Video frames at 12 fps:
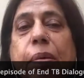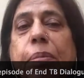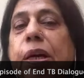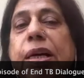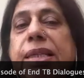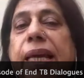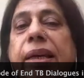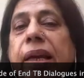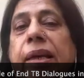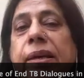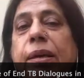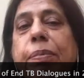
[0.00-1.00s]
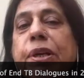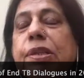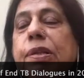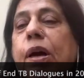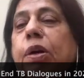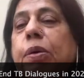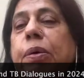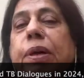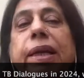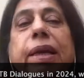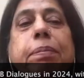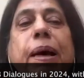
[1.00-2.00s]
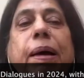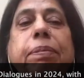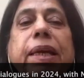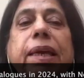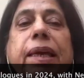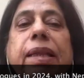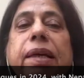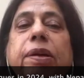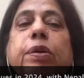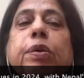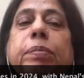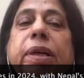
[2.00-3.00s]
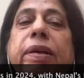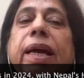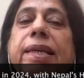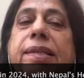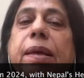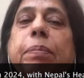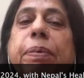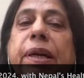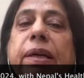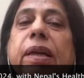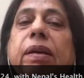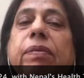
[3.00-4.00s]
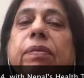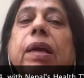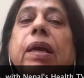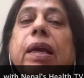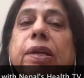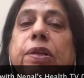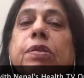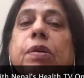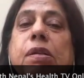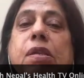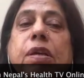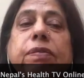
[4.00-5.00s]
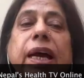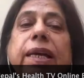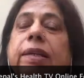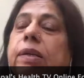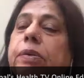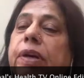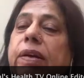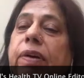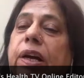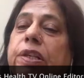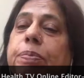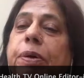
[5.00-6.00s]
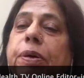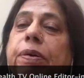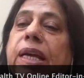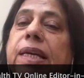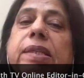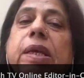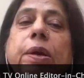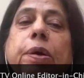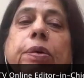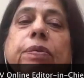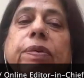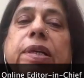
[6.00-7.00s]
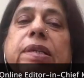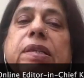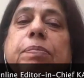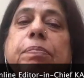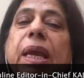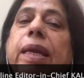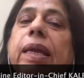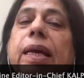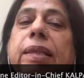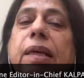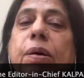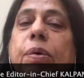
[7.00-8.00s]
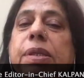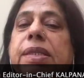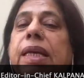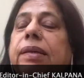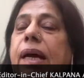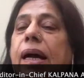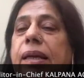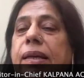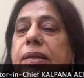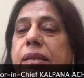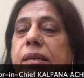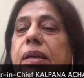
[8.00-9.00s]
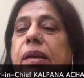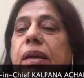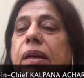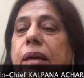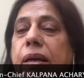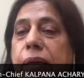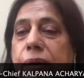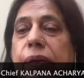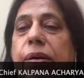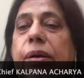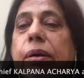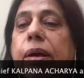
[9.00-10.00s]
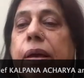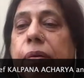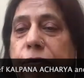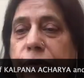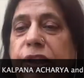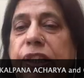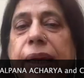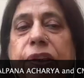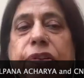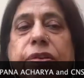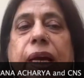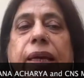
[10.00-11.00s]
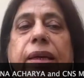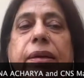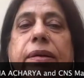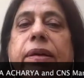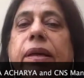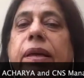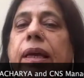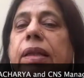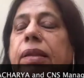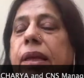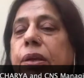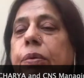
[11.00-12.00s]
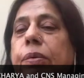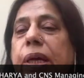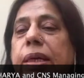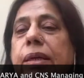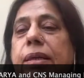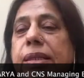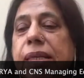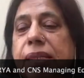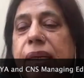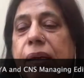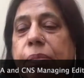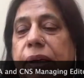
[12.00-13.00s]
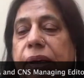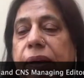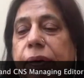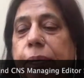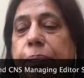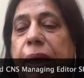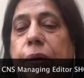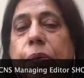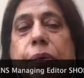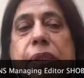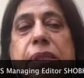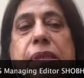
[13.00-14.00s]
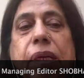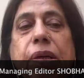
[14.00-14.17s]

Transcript: Because ending TB is not only a public health and human rights imperative, it is also vital to advance progress towards many other goals and targets uh, which are enshrined in the UN Sustainable Development Goals.